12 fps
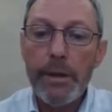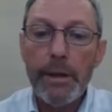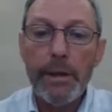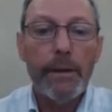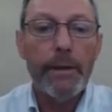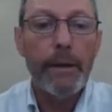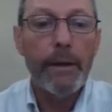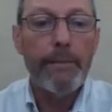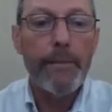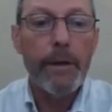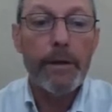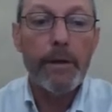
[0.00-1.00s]
Week,
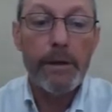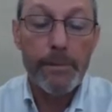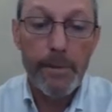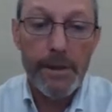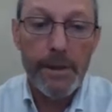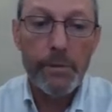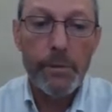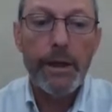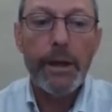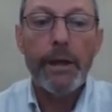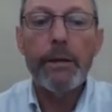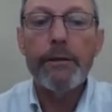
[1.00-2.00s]
Species
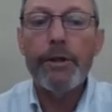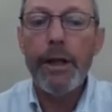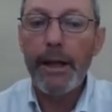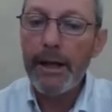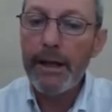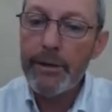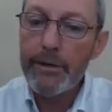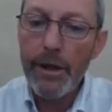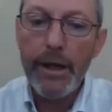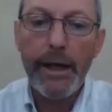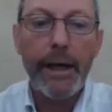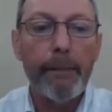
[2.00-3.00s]
Week, Check Clean
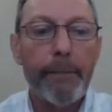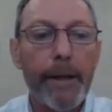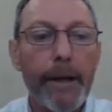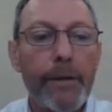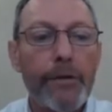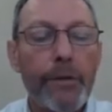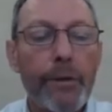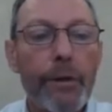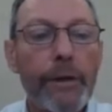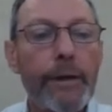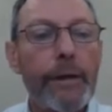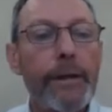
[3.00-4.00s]
Dry campaign, and so
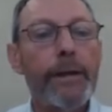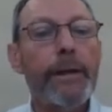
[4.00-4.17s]
on.